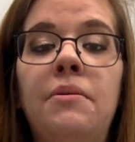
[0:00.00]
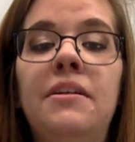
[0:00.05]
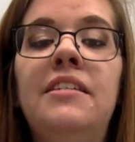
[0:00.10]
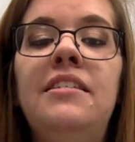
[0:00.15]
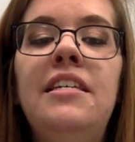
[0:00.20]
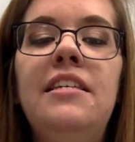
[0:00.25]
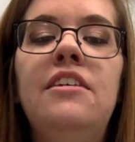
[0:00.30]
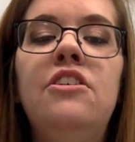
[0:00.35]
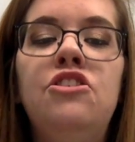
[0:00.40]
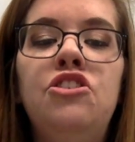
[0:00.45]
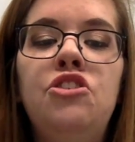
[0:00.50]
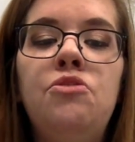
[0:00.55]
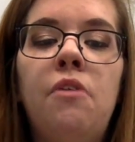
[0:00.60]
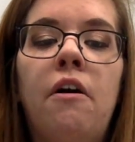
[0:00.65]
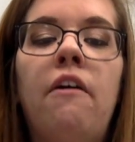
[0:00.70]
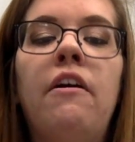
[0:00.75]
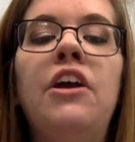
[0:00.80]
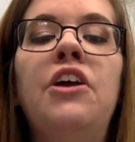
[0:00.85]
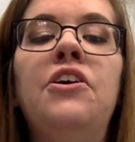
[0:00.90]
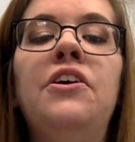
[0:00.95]
We see that you
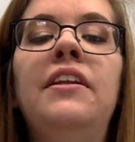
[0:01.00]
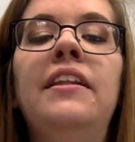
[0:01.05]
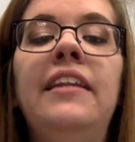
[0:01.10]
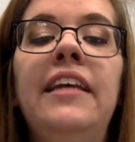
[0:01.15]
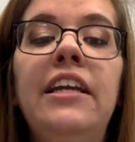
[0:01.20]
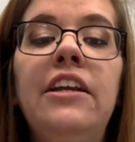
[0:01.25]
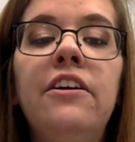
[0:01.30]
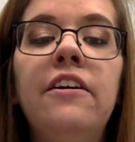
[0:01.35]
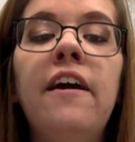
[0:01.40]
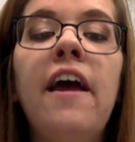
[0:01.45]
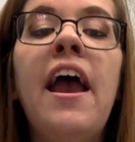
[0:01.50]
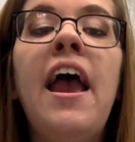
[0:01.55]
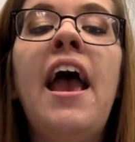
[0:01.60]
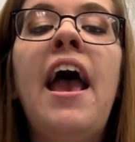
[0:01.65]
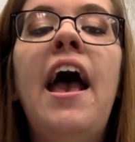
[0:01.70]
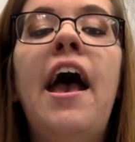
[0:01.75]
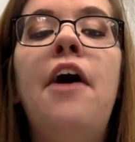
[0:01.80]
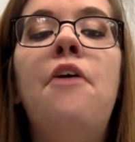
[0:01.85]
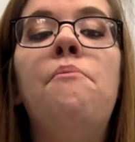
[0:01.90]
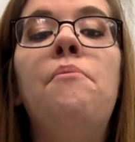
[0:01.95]
are a good leader,
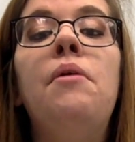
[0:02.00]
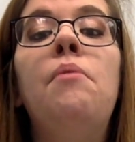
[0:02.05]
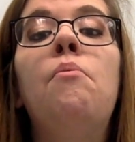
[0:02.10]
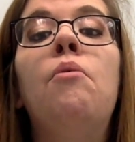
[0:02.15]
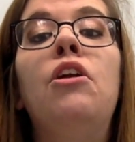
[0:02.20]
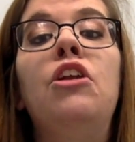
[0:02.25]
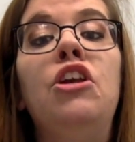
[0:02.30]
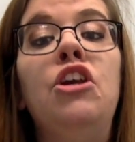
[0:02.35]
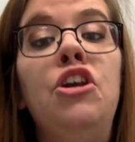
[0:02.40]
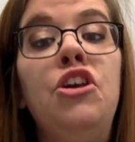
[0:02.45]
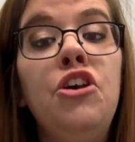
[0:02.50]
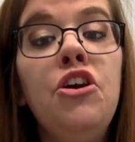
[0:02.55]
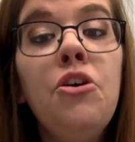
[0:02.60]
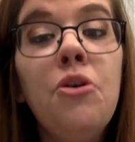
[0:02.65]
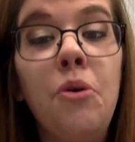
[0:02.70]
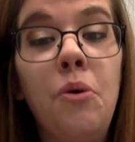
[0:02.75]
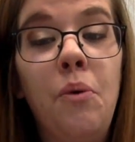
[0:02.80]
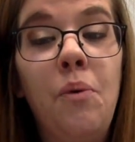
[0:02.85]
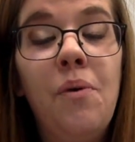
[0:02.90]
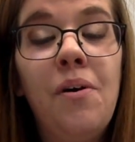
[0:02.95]
and we want
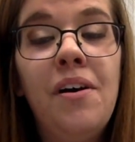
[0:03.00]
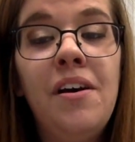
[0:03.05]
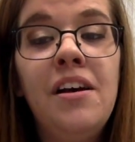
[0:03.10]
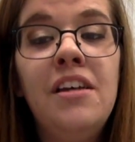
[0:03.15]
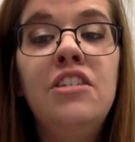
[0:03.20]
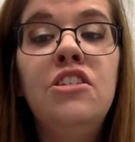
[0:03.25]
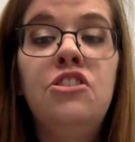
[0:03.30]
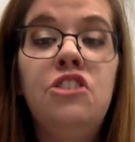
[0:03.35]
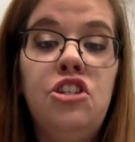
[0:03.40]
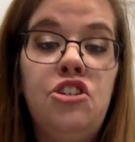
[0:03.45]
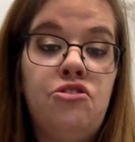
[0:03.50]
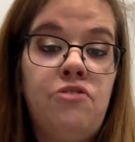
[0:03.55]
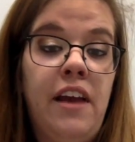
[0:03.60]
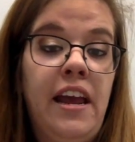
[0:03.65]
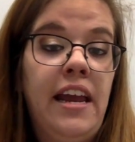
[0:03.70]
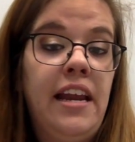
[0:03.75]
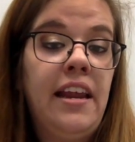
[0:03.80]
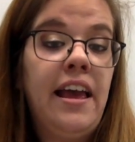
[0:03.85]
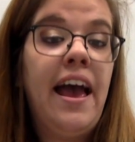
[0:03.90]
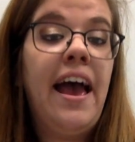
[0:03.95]
you to
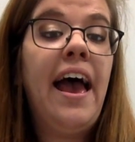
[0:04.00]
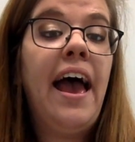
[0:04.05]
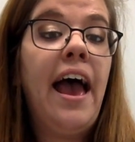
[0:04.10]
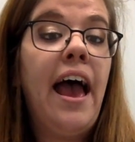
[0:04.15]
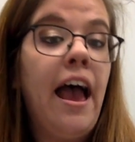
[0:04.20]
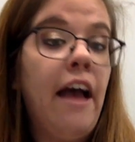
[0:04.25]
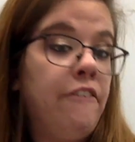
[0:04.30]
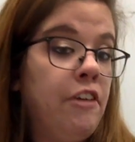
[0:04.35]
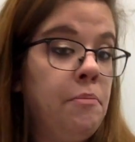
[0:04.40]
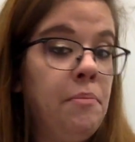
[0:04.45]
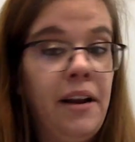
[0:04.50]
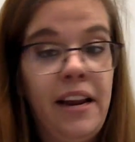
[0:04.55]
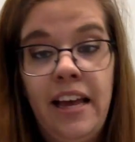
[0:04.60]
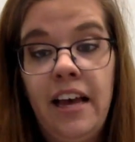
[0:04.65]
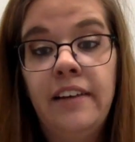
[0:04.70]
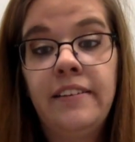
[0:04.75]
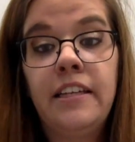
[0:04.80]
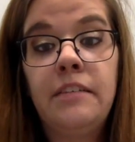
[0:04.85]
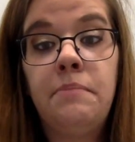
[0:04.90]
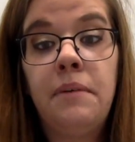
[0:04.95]
train everybody
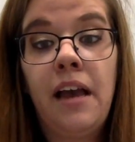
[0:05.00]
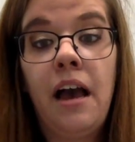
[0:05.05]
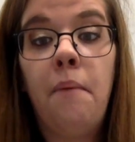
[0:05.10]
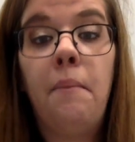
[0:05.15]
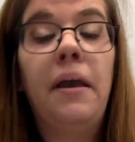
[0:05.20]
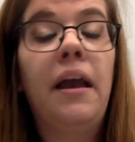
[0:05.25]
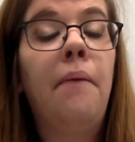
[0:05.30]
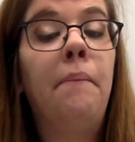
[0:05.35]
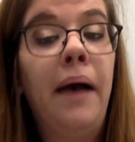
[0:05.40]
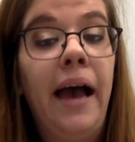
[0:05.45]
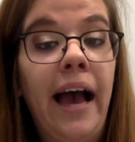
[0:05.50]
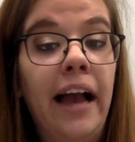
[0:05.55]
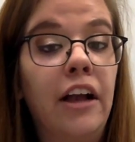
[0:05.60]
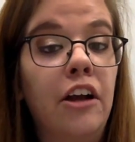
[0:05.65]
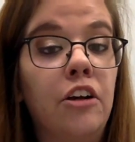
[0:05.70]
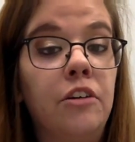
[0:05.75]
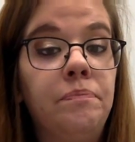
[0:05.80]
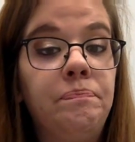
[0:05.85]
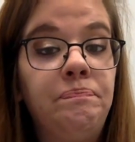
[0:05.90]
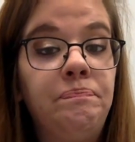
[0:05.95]
else as becoming a bagger.